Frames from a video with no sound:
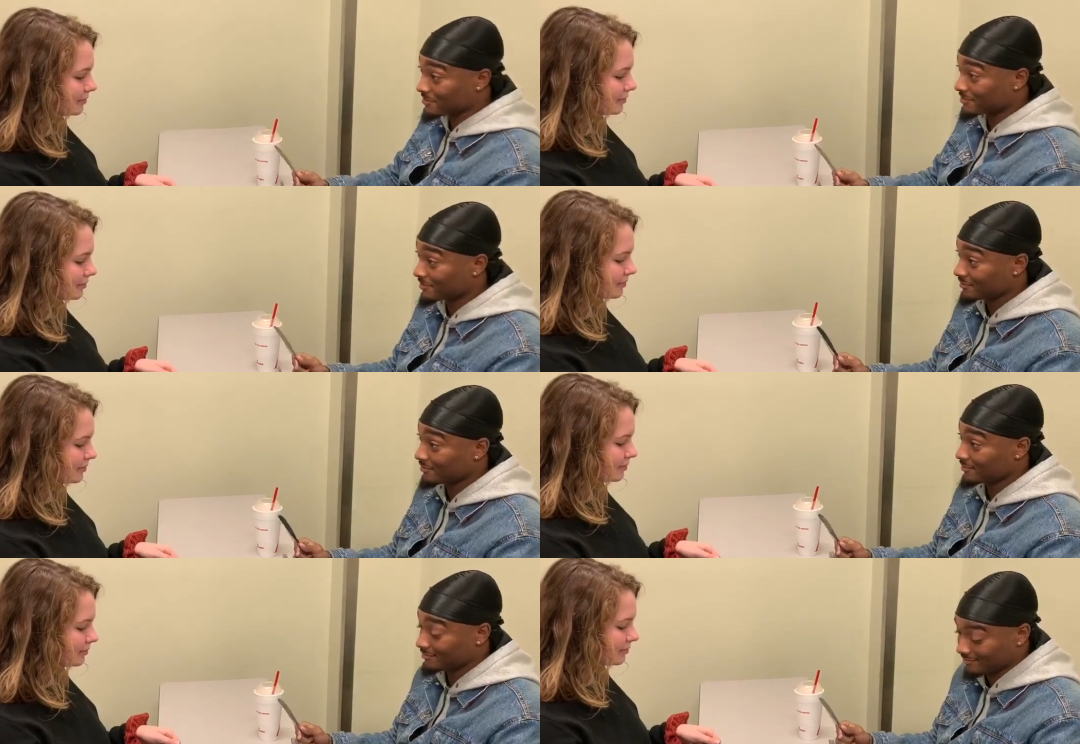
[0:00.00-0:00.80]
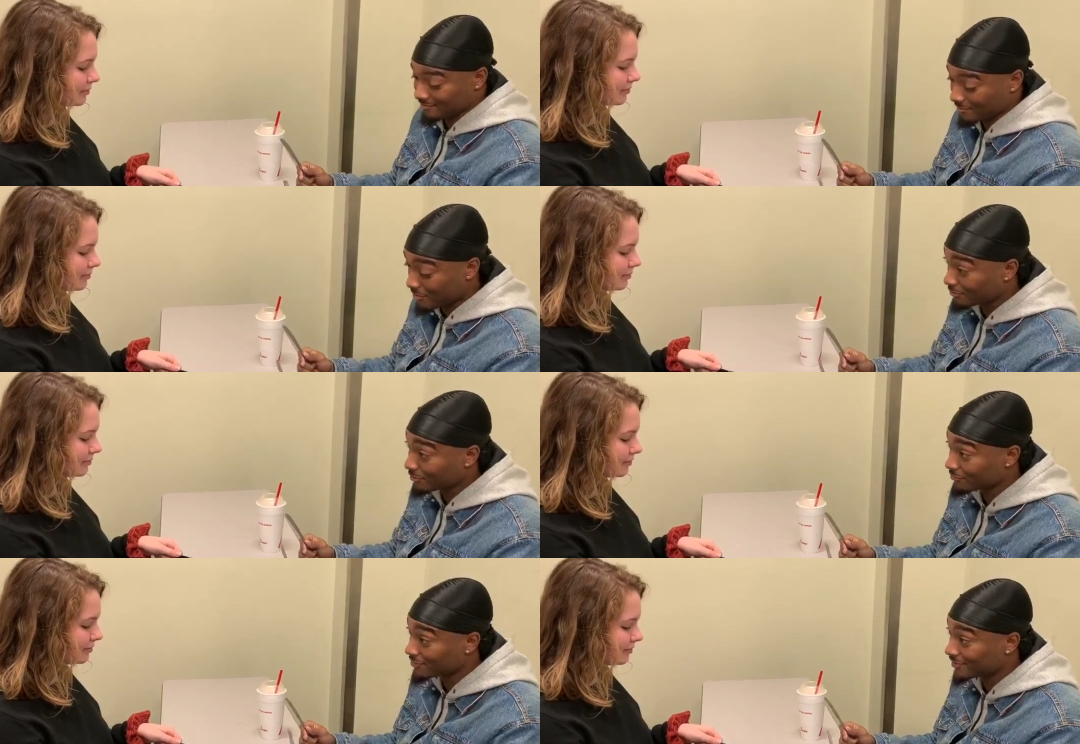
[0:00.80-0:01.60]
Speaker 1: considered a mayor
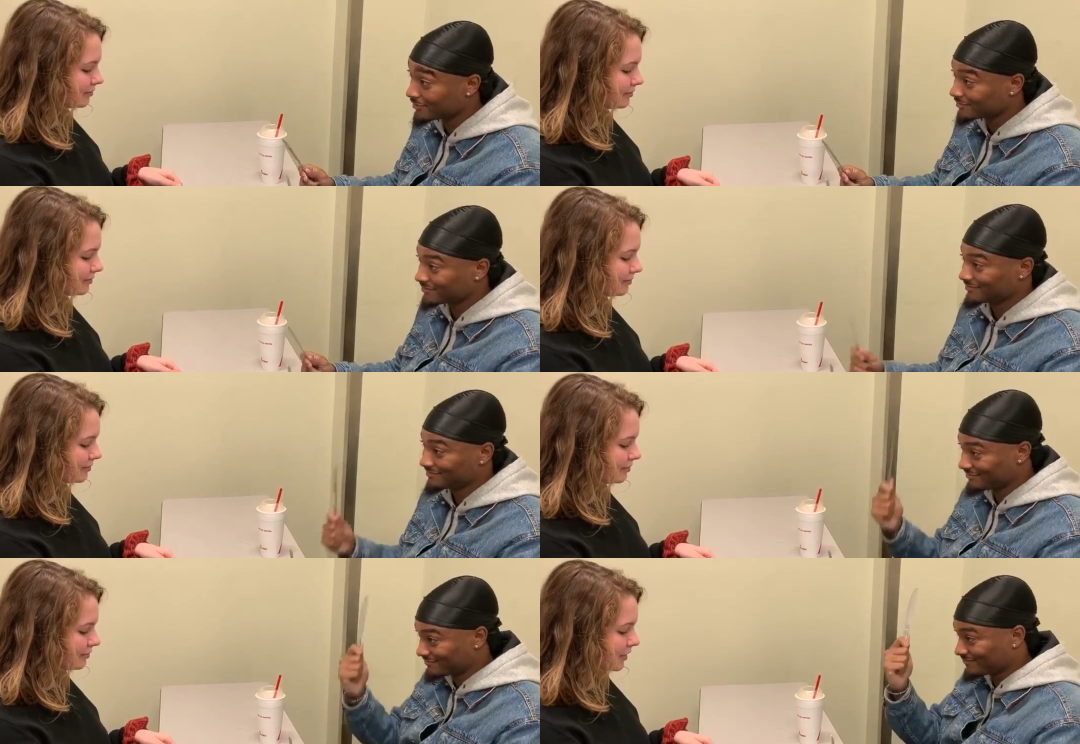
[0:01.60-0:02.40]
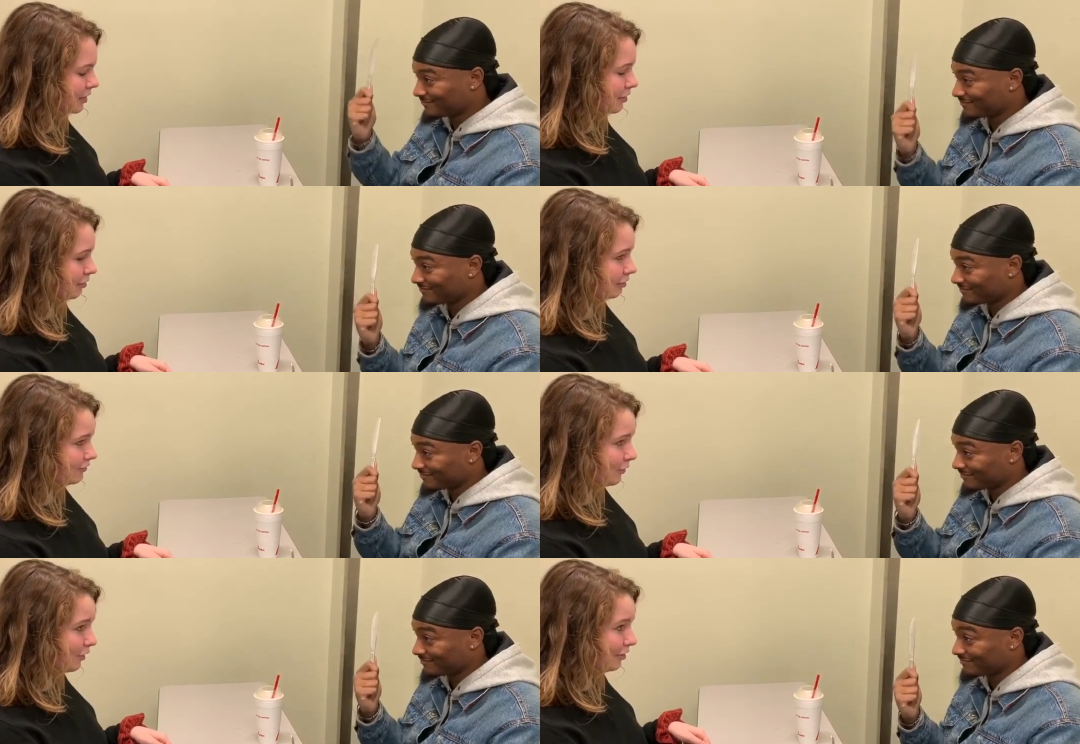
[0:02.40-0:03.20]
runner?
Speaker 2: Are you
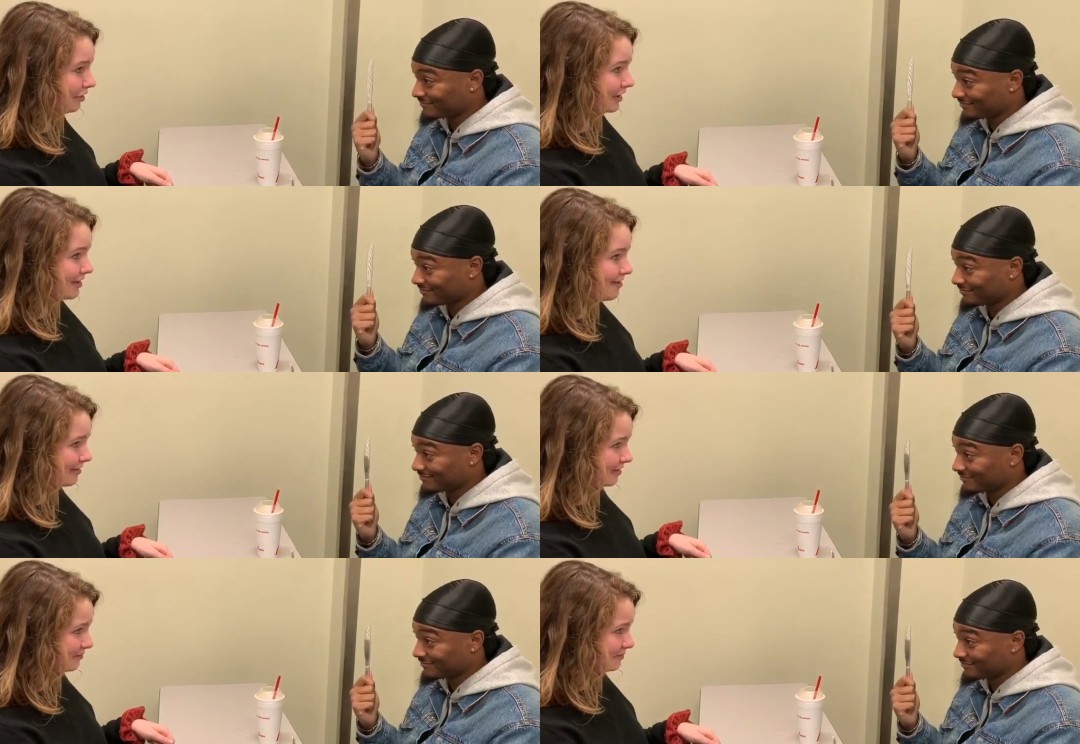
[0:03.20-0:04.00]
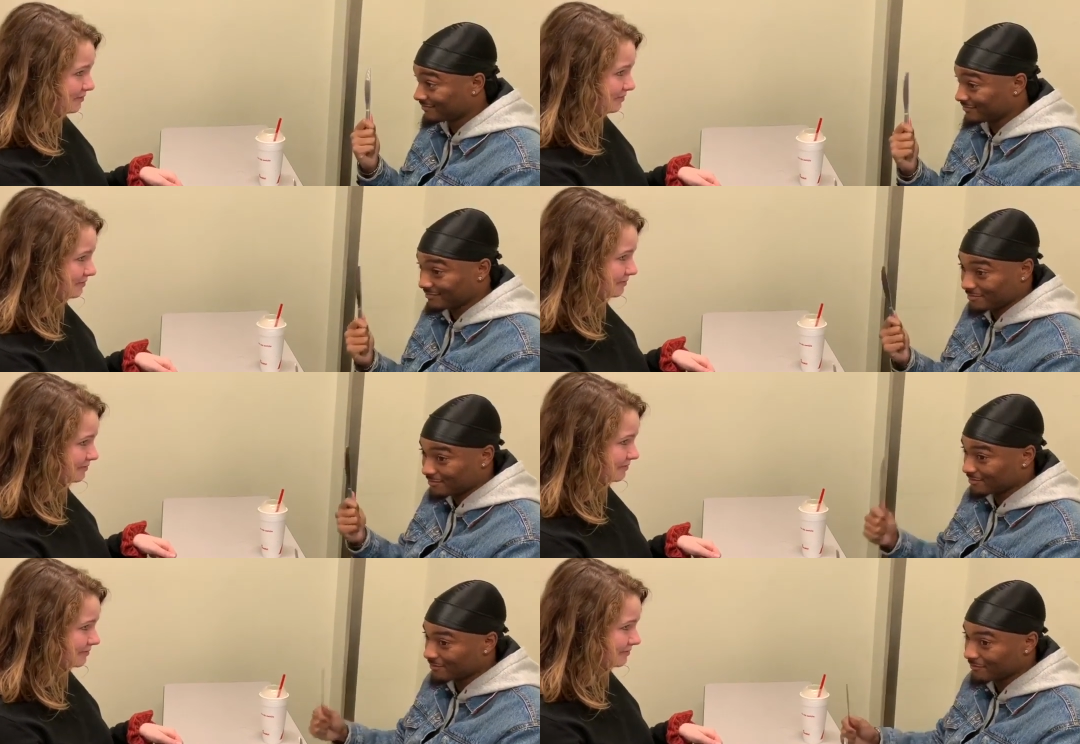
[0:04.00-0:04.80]
for or against him?
Speaker 1: Mm,
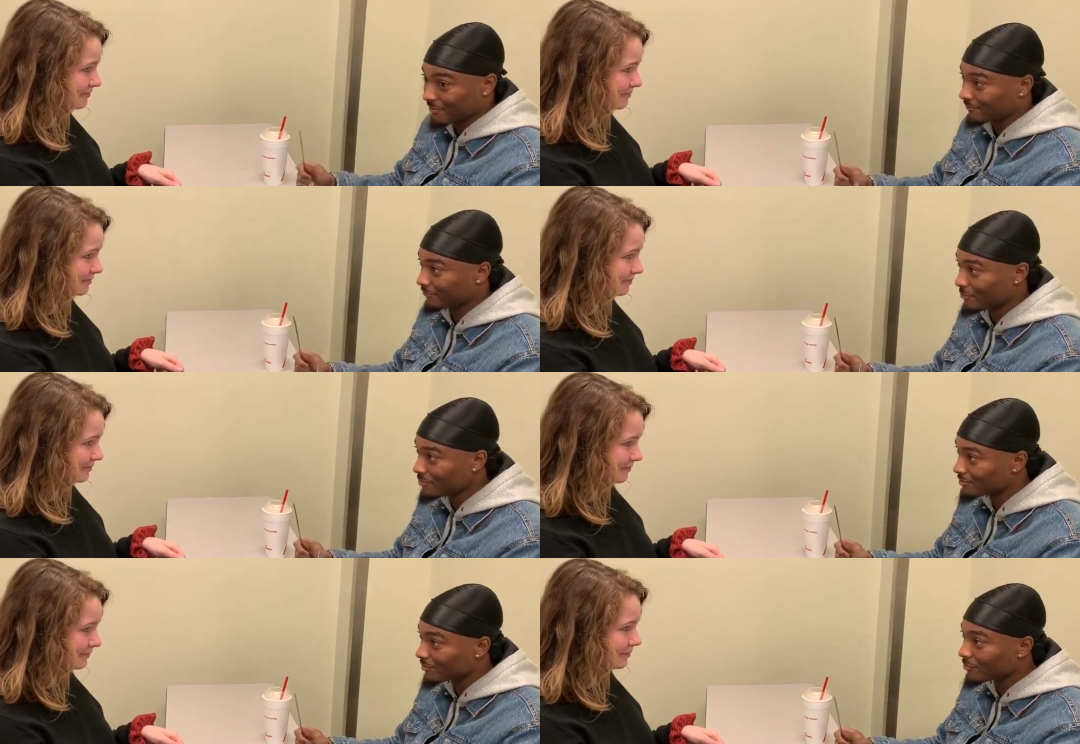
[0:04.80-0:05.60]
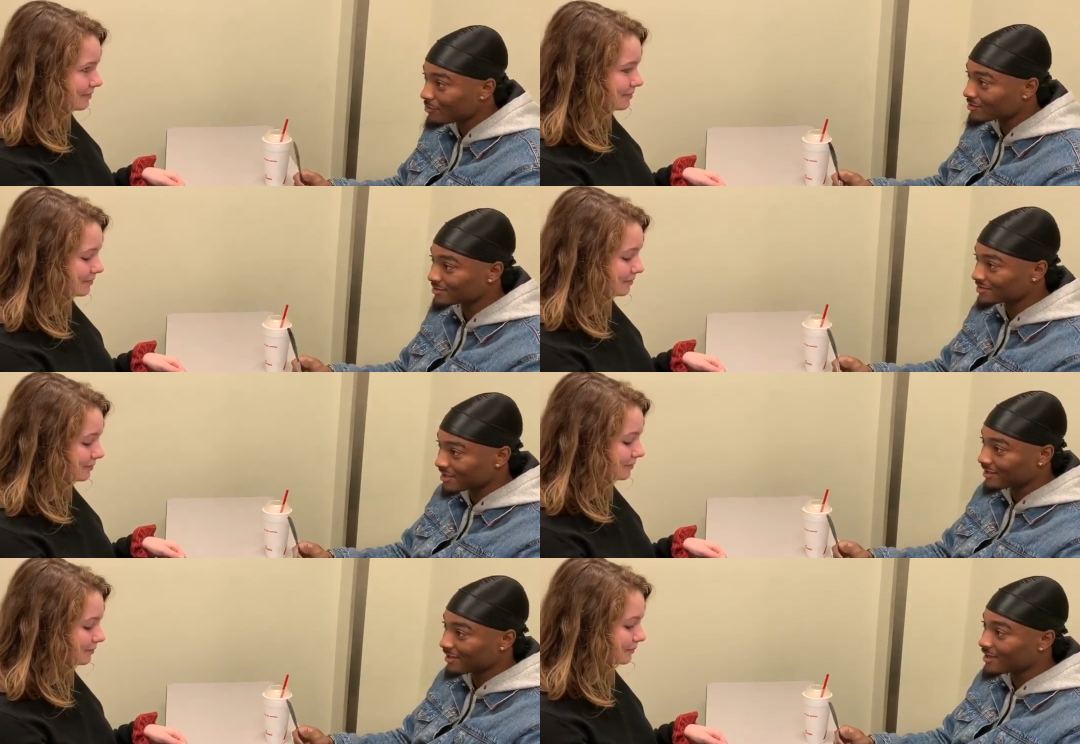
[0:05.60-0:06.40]
I'm for him, of course. It's John
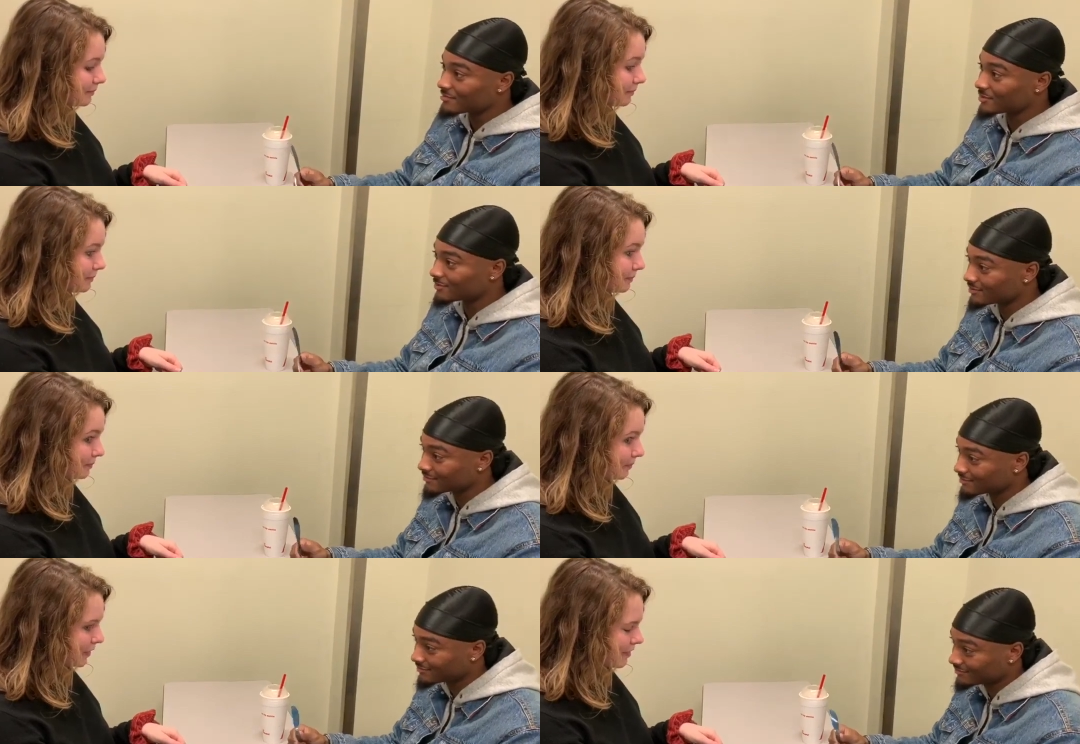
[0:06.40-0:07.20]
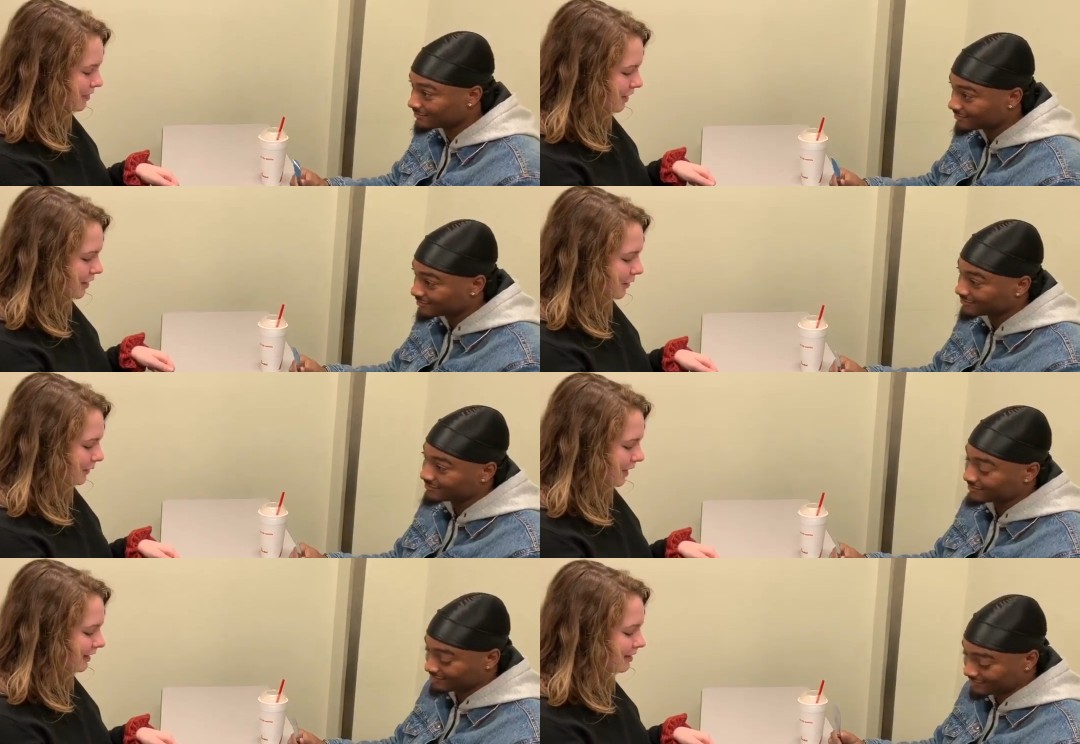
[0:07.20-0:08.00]
Gatsby.
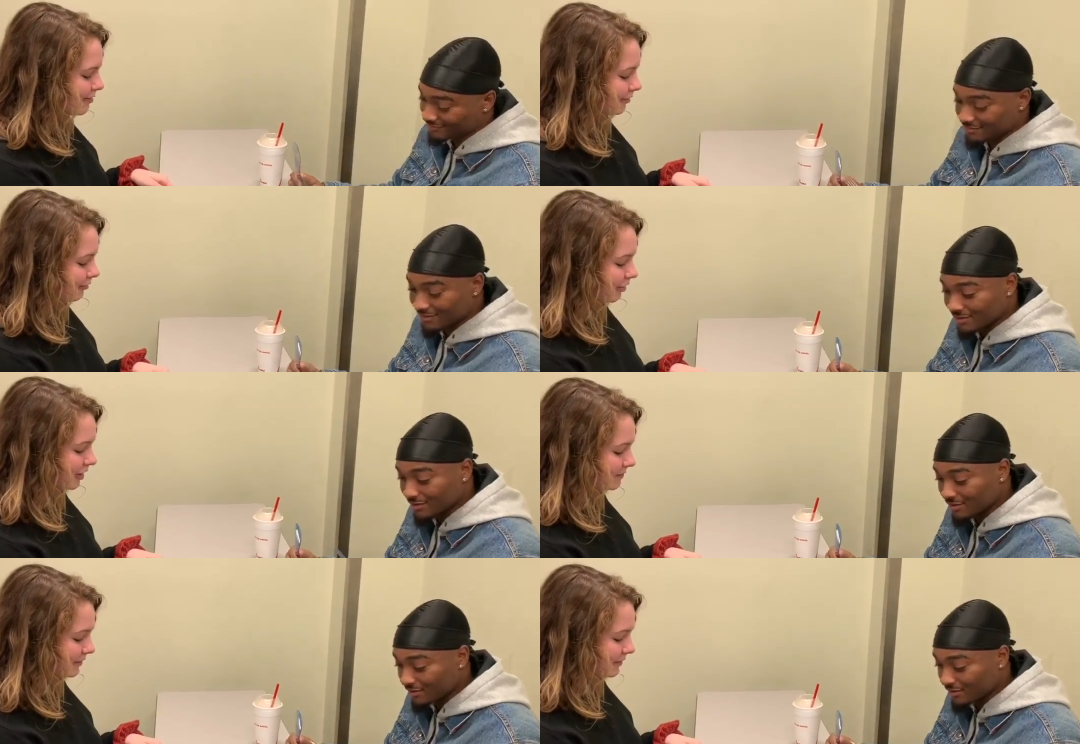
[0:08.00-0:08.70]
Well, I disagree,